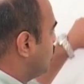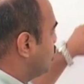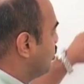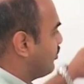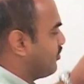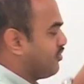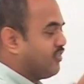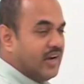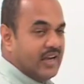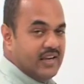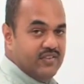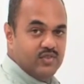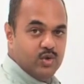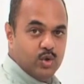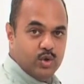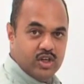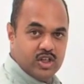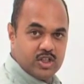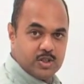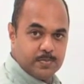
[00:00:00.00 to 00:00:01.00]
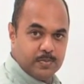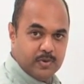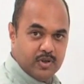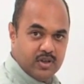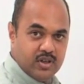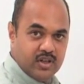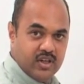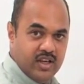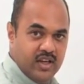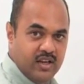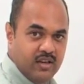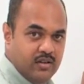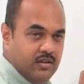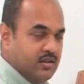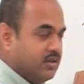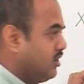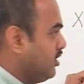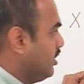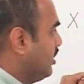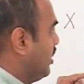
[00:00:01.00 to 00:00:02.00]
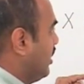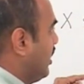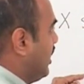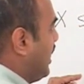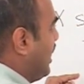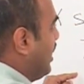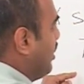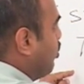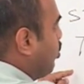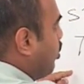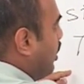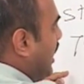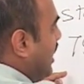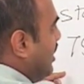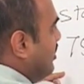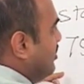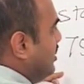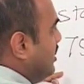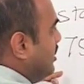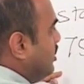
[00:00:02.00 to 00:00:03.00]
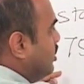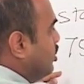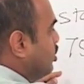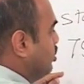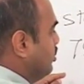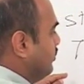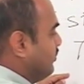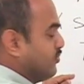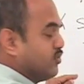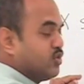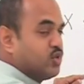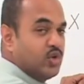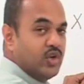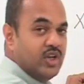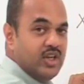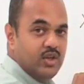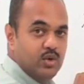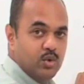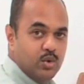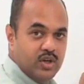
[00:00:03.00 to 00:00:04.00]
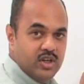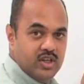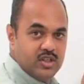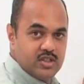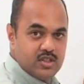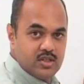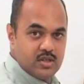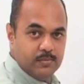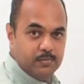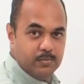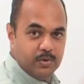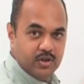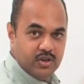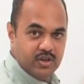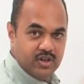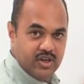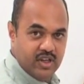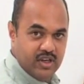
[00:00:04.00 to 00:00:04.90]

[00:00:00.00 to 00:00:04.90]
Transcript: do 5 units per day and Y will do 3 units per